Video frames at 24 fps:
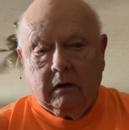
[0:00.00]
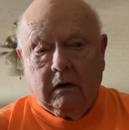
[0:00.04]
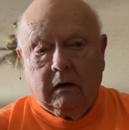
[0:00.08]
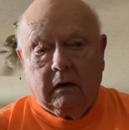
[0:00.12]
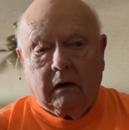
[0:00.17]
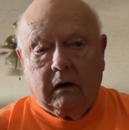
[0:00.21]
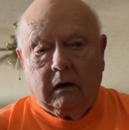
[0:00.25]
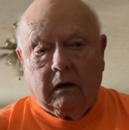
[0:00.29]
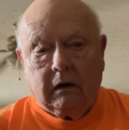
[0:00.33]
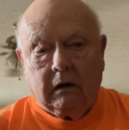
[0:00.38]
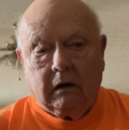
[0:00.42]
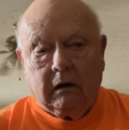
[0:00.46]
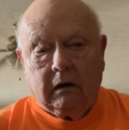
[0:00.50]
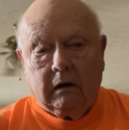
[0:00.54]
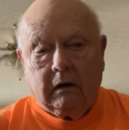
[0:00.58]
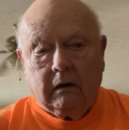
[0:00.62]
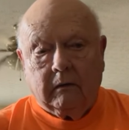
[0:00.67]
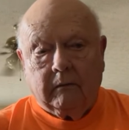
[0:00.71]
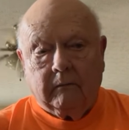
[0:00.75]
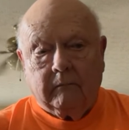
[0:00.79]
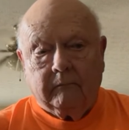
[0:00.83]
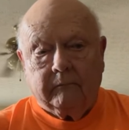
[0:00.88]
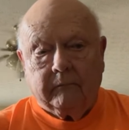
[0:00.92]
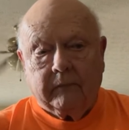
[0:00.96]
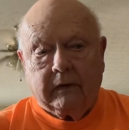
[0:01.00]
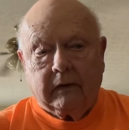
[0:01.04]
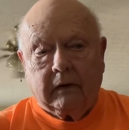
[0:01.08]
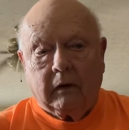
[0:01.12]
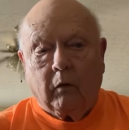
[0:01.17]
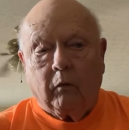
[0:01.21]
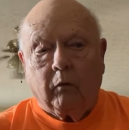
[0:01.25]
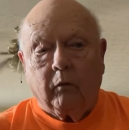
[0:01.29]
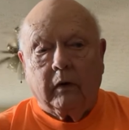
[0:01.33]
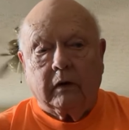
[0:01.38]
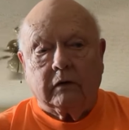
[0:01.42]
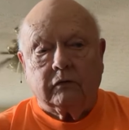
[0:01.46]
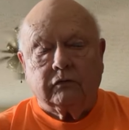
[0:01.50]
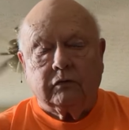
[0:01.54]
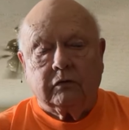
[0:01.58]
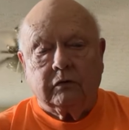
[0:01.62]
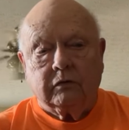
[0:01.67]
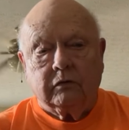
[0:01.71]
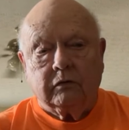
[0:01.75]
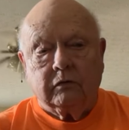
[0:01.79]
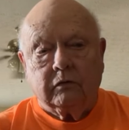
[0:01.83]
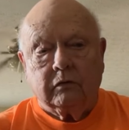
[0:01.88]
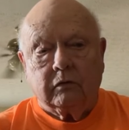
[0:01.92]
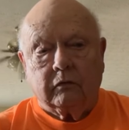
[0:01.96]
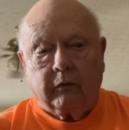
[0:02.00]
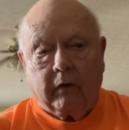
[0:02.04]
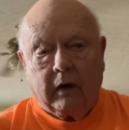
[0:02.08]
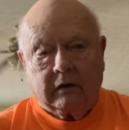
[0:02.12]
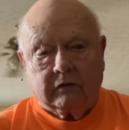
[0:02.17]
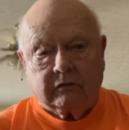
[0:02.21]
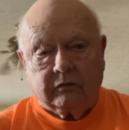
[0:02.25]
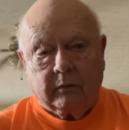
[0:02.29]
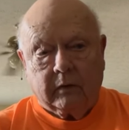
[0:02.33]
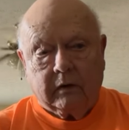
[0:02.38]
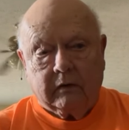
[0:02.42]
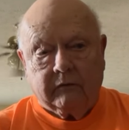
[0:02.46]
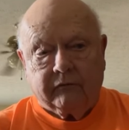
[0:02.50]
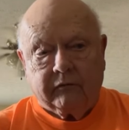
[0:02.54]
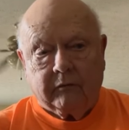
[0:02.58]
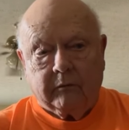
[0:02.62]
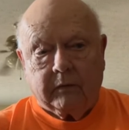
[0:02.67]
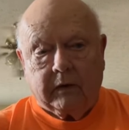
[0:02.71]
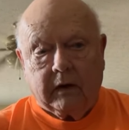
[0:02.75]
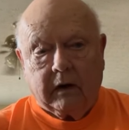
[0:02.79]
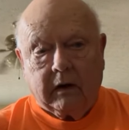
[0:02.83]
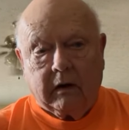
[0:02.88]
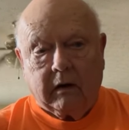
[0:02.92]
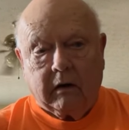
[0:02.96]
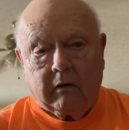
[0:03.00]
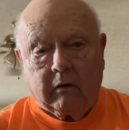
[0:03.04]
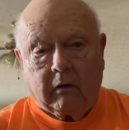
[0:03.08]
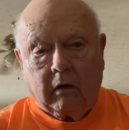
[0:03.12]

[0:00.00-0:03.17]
And I graduated from there.